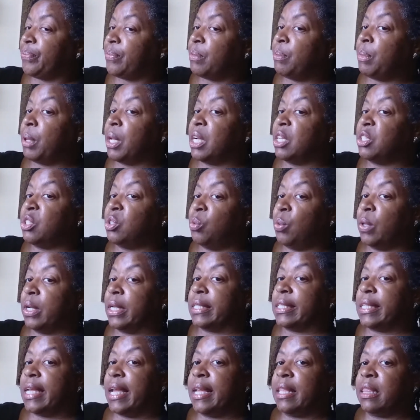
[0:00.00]
because you want
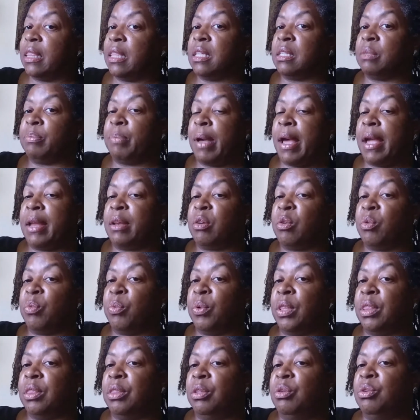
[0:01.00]
to take this binder
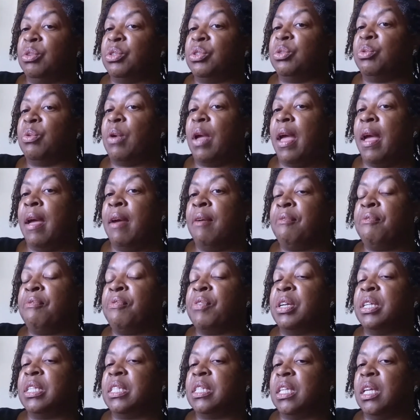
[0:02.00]
with you to
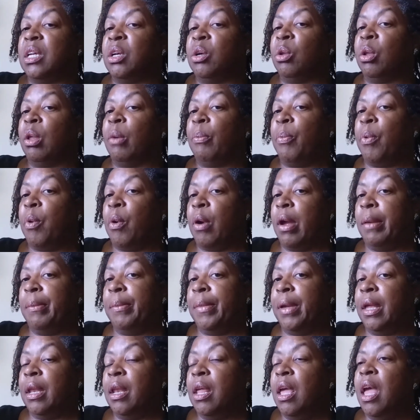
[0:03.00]
every single
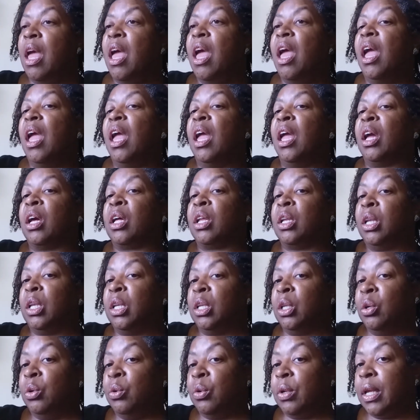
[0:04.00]
appointment,
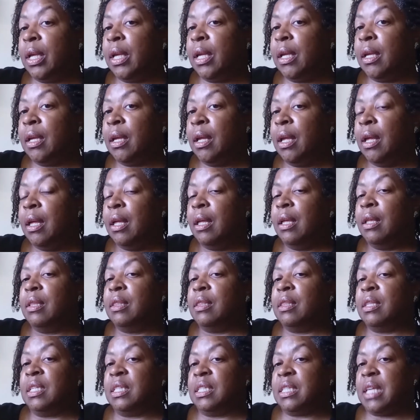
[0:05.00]
including
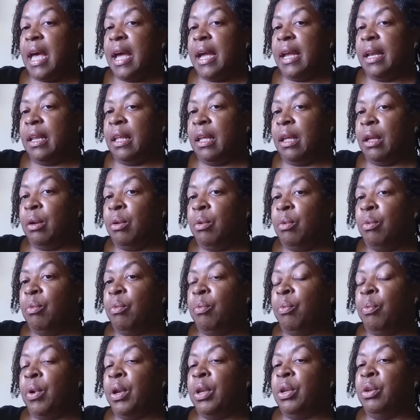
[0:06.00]
the signing
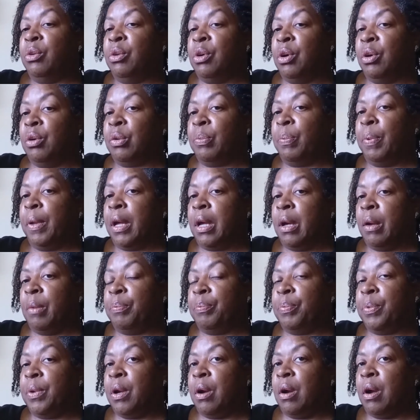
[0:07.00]
when you go to pick
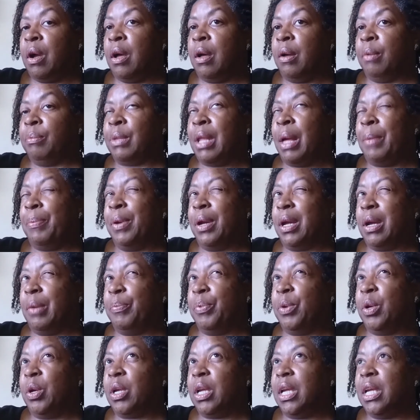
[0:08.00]
up your, not pick
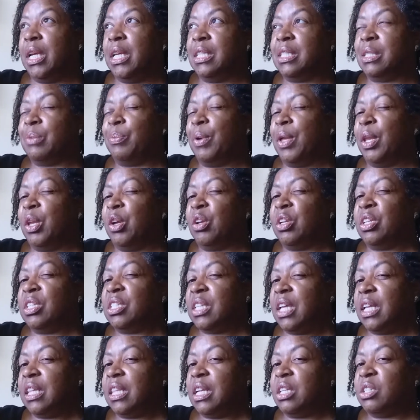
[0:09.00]
up your keys, depending on the
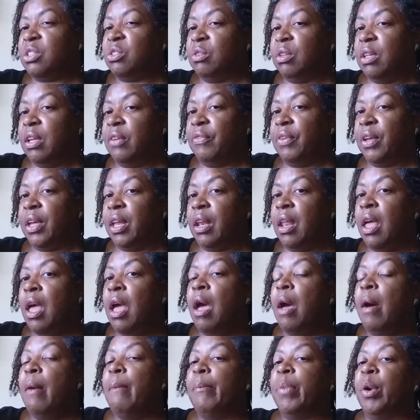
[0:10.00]
state that you live in,
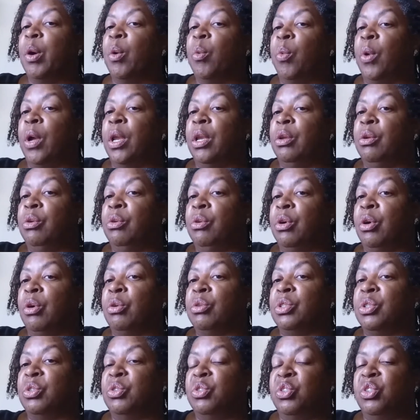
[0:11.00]
but when you go
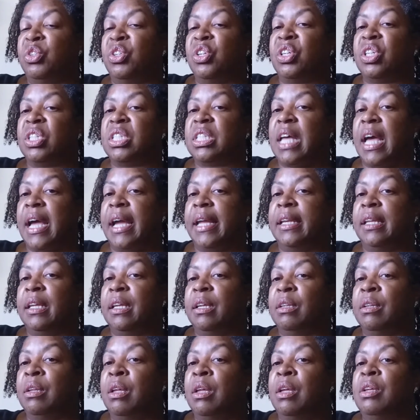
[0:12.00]
to do your
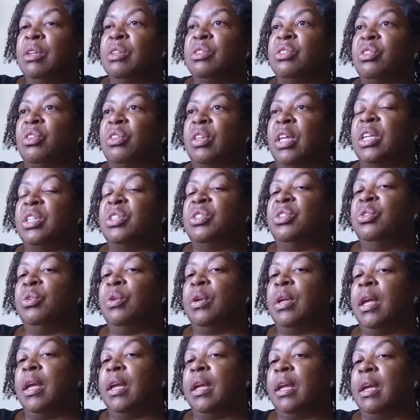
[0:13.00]
signing so that you
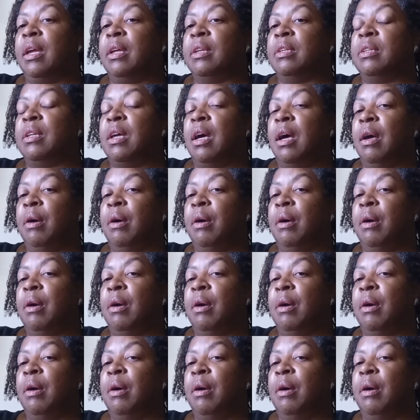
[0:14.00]
can get